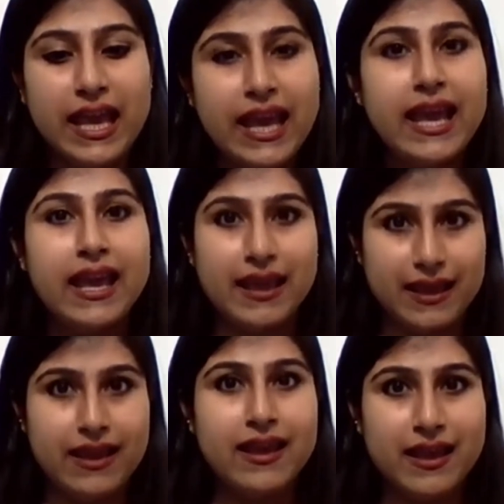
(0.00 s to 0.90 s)
A
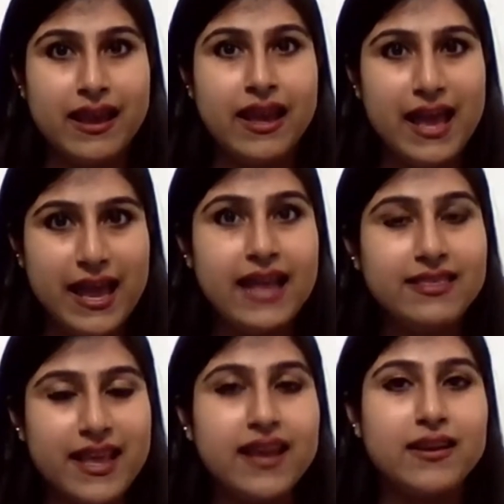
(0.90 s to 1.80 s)

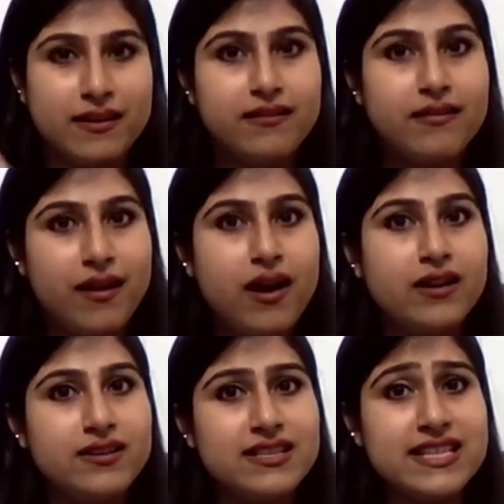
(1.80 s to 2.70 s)
and then
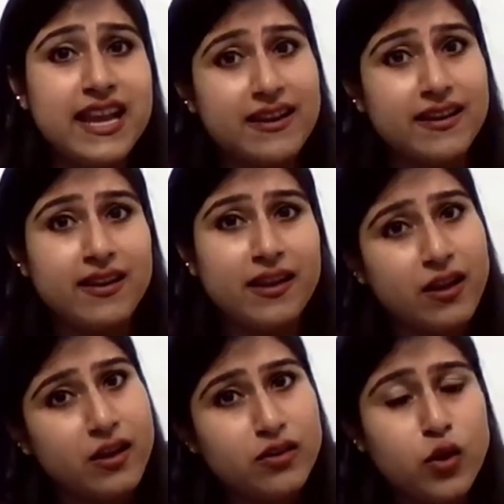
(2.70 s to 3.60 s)
until Z,
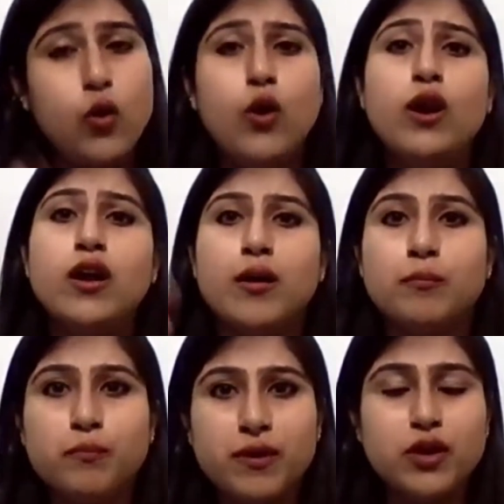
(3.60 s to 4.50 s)
the
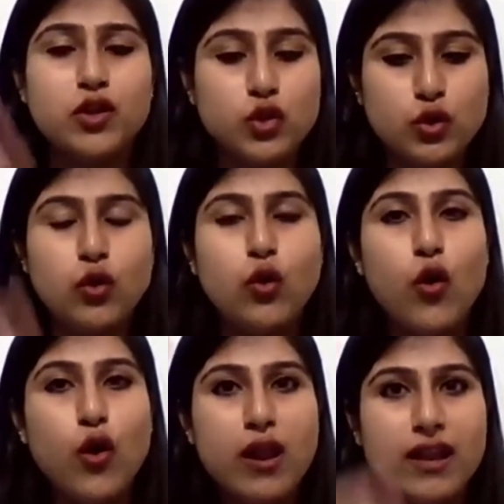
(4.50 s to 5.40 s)

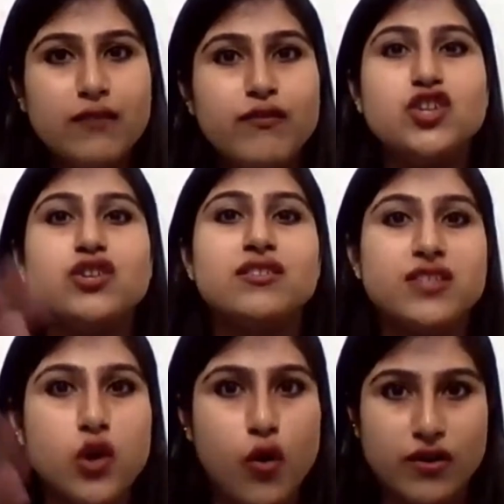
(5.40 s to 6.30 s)
whole invention is
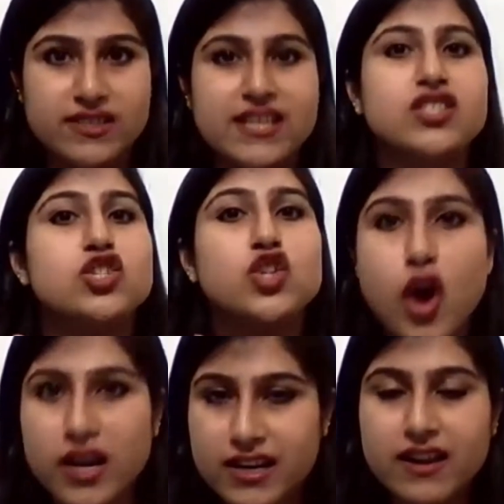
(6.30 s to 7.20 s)
yours. It's
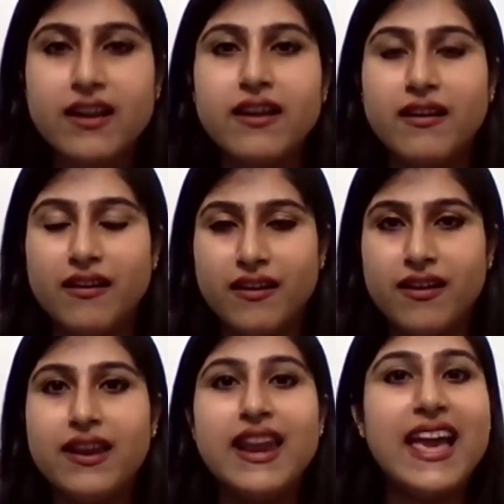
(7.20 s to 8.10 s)
not
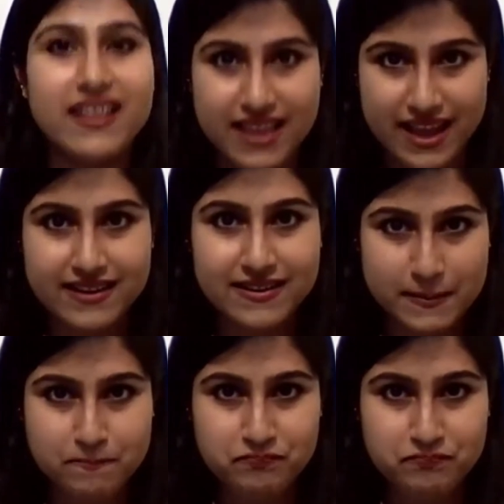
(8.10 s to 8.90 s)
like that.